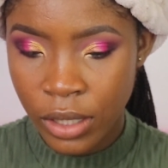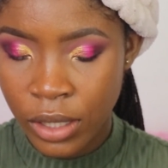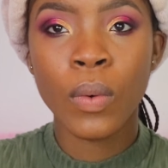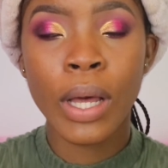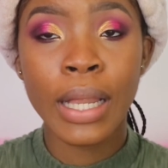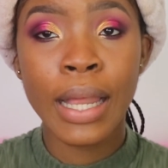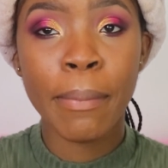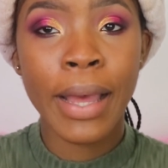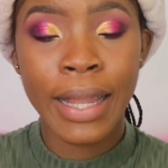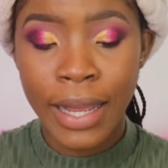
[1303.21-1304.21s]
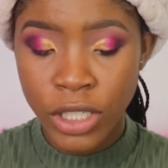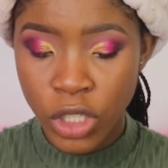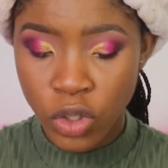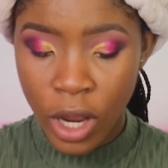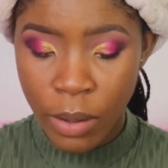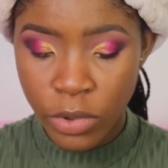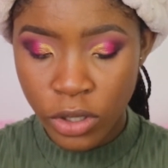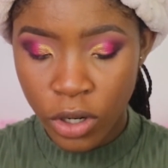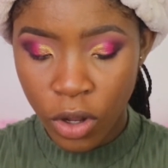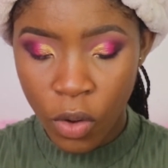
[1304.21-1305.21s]
So while I let my lashes dry, I'm
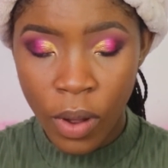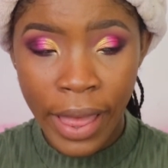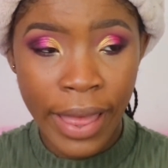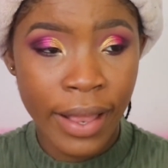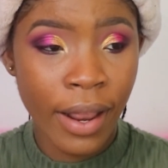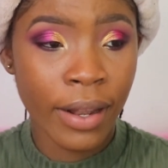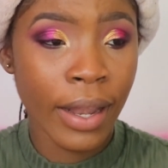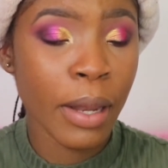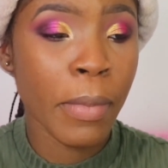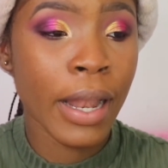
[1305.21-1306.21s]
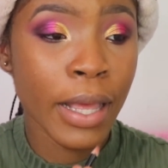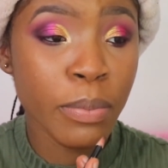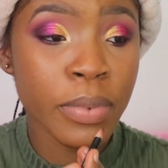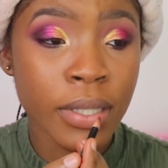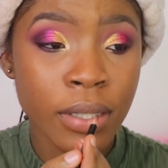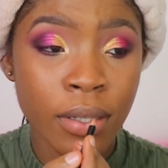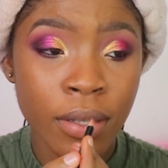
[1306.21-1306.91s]
just gonna go ahead and line my lips.